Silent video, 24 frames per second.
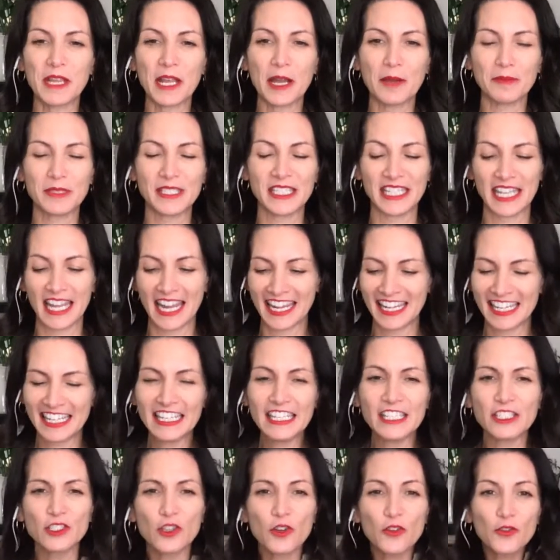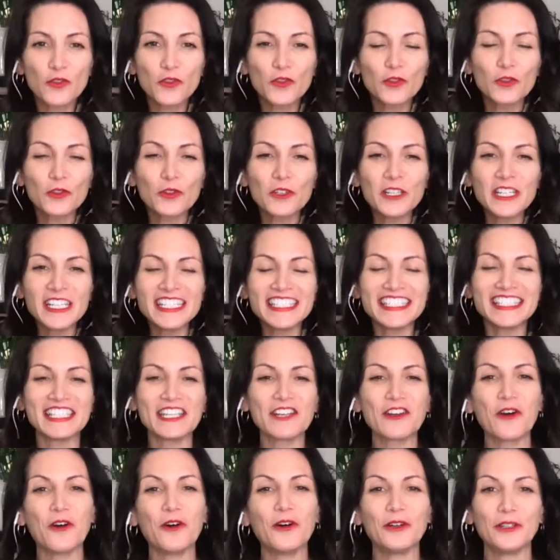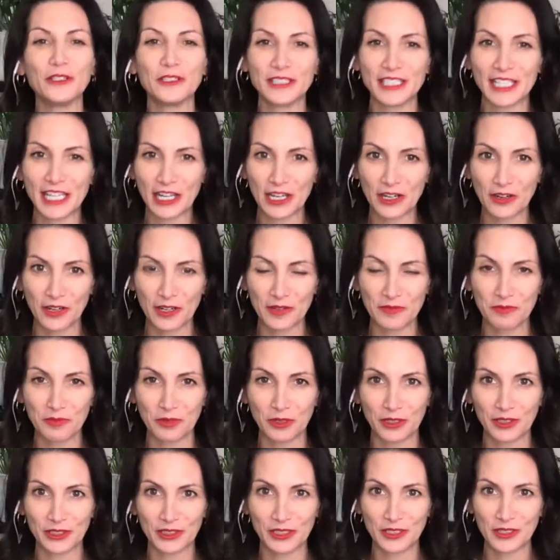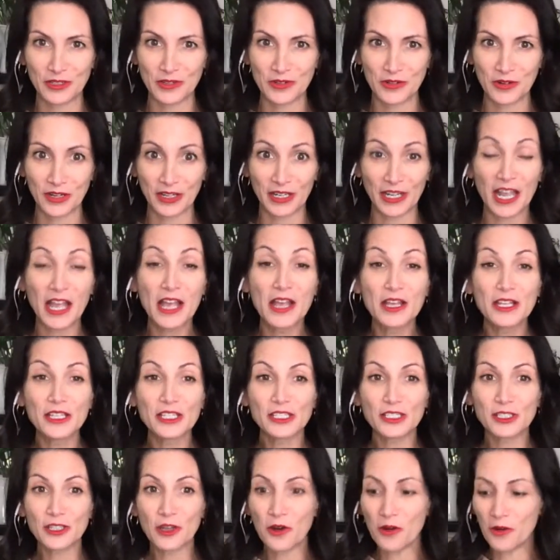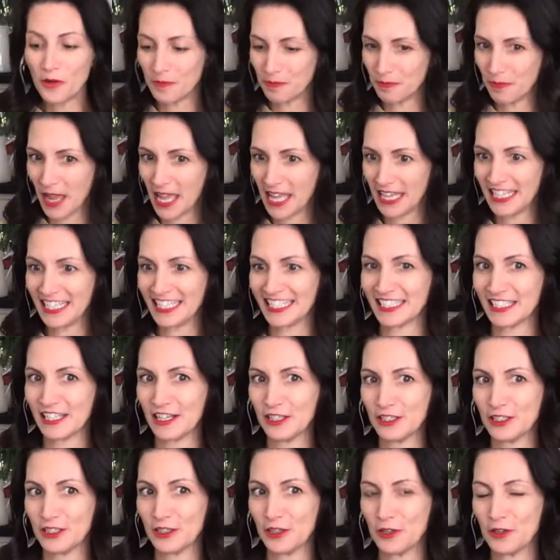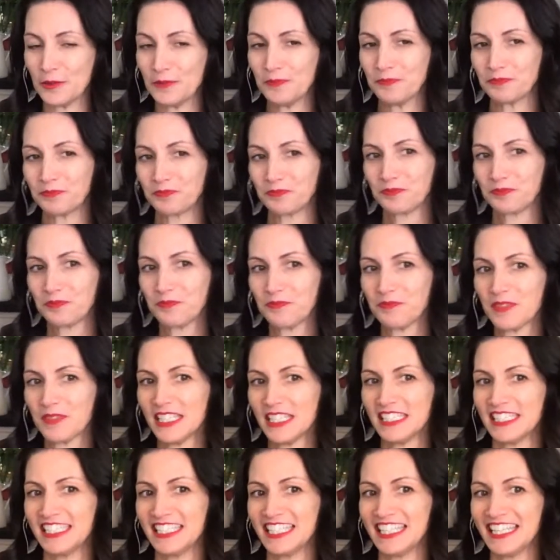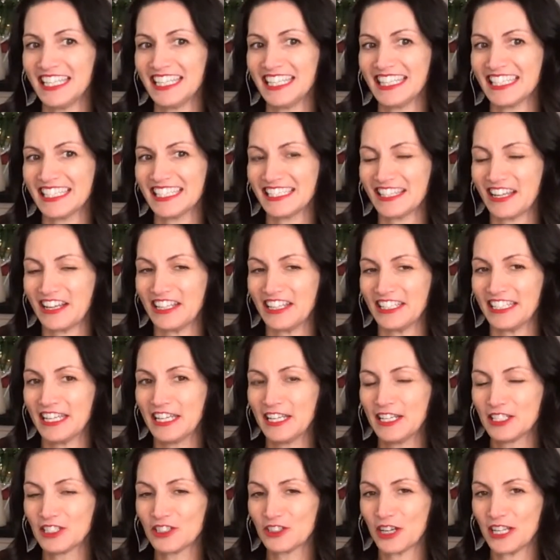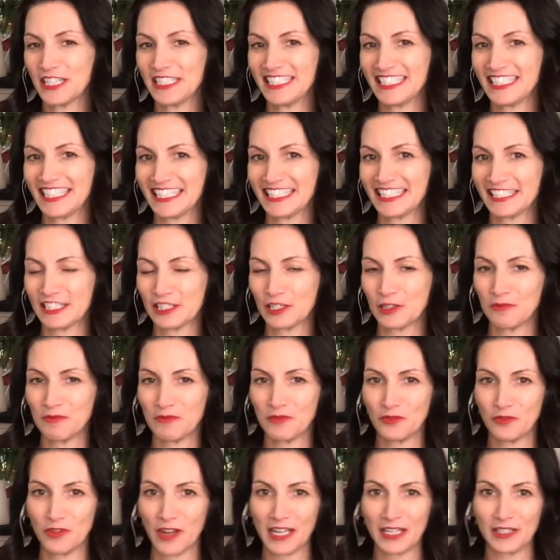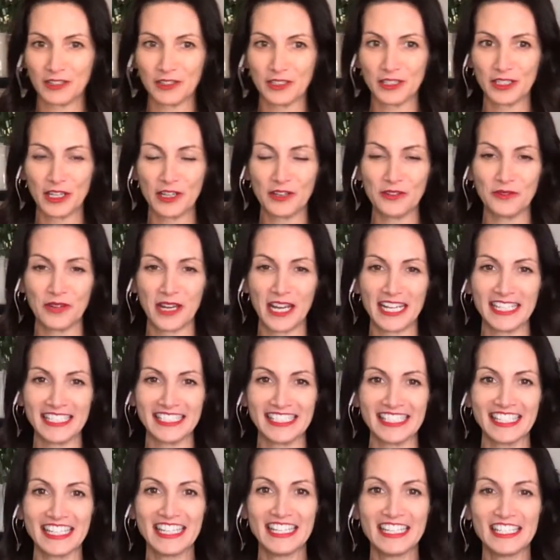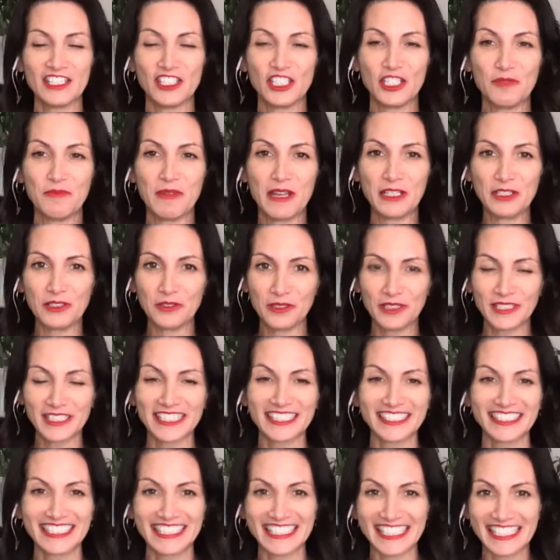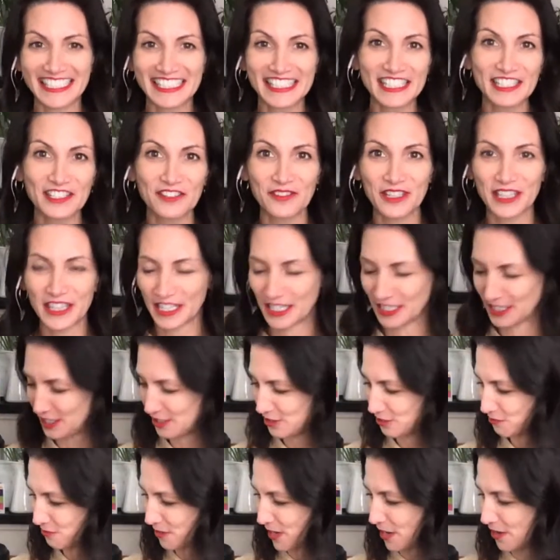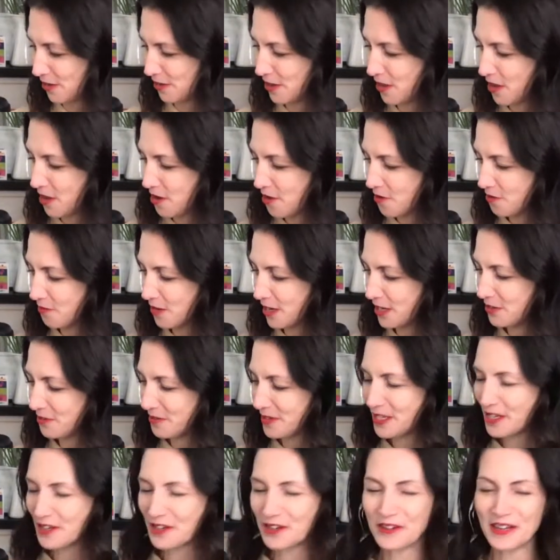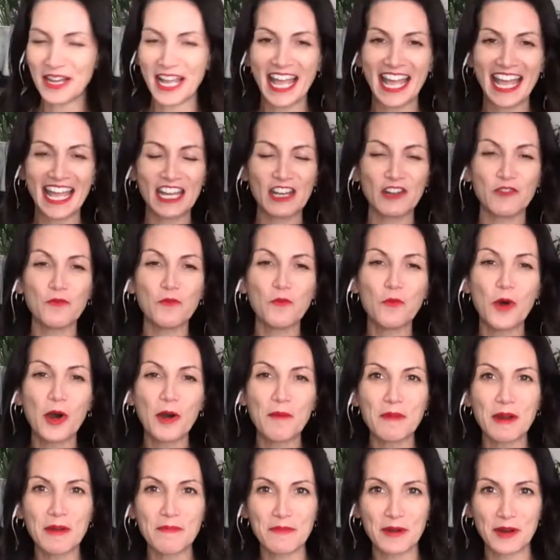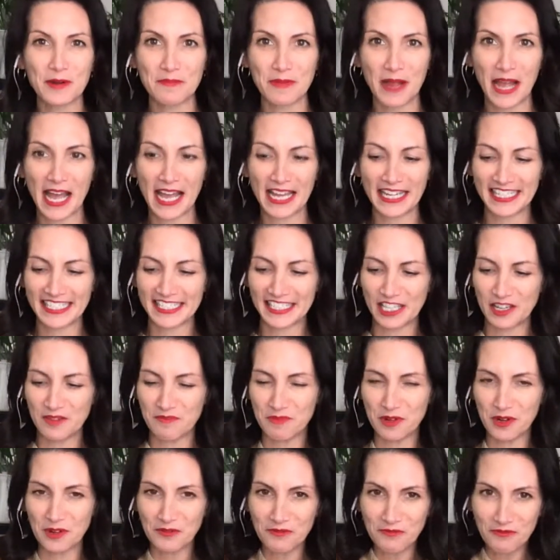up today. It is freezing cold here in Brooklyn, New York. So Penny is also sitting in the sun trying to get some final sun rays. She may do a little dancing with us as well. Why don't we go ahead and warm up our bodies and put